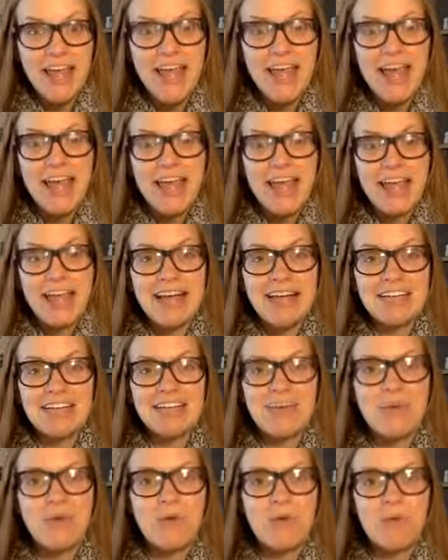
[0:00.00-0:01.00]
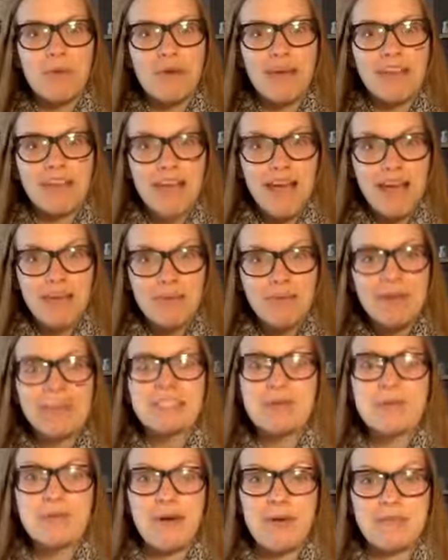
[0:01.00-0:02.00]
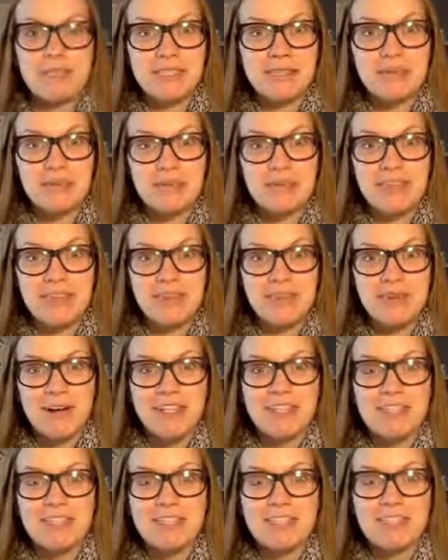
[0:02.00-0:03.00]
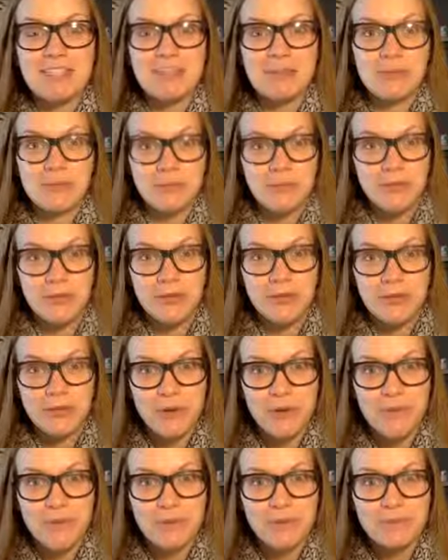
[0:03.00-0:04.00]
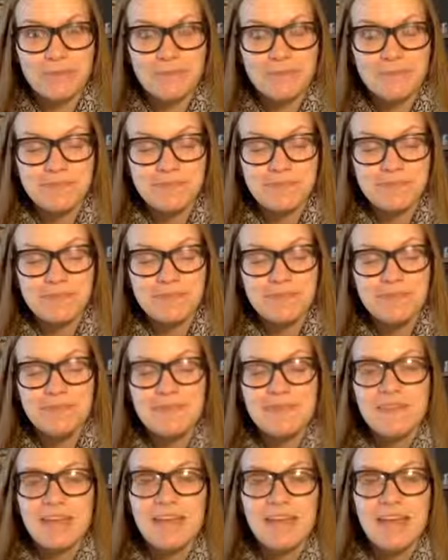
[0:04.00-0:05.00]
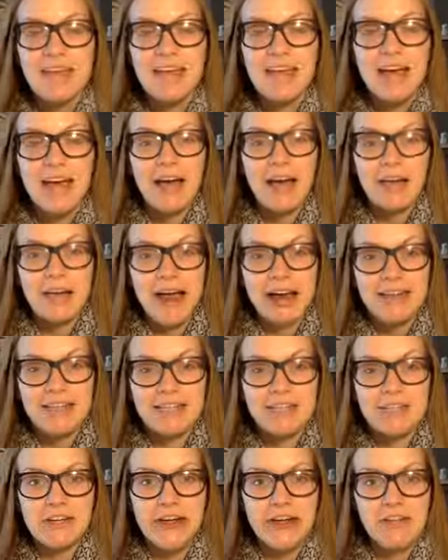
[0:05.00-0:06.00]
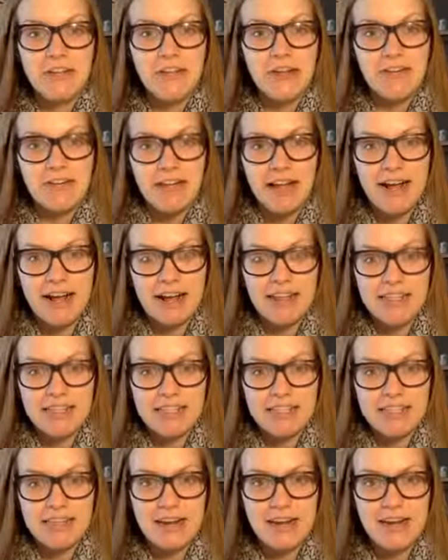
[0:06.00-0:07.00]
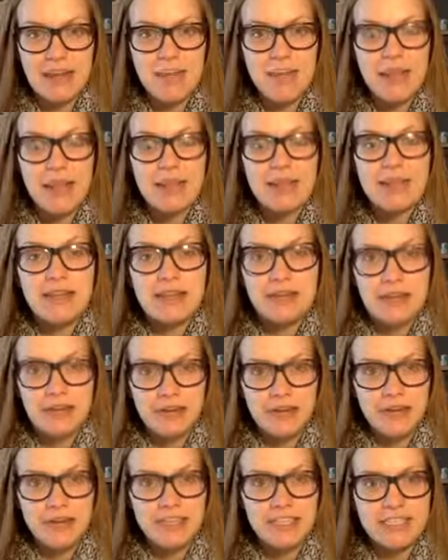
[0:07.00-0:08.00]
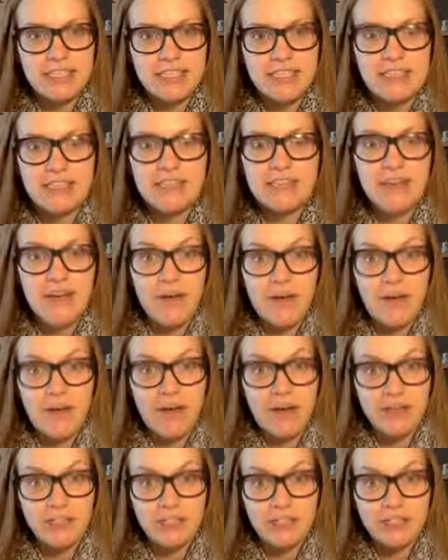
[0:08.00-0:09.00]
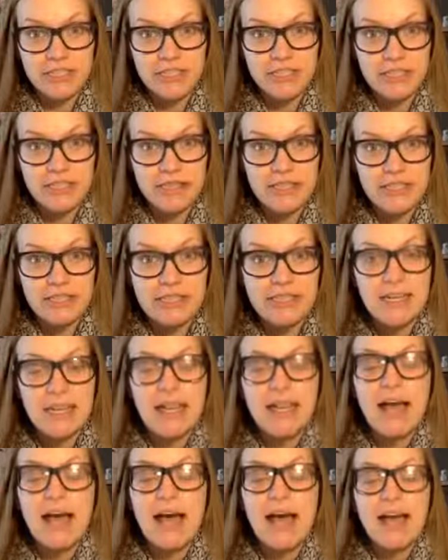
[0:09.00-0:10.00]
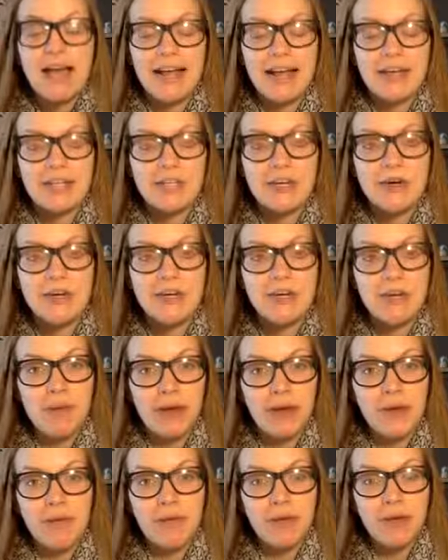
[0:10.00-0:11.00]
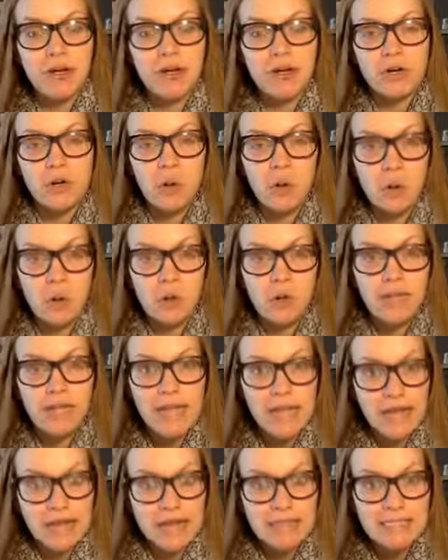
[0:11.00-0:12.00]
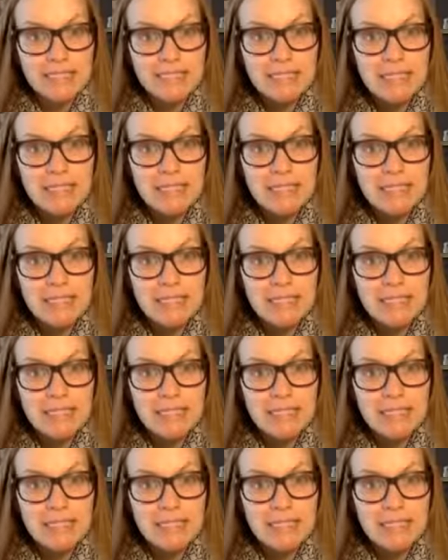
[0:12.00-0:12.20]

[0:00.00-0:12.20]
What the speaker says: and incorporate that, because I promise it will make the process so much more enjoyable. Okay, so now that you have that kind of thing set up, the nitty-gritty details of how you actually do this. Again, it's going to depend on what your goal is,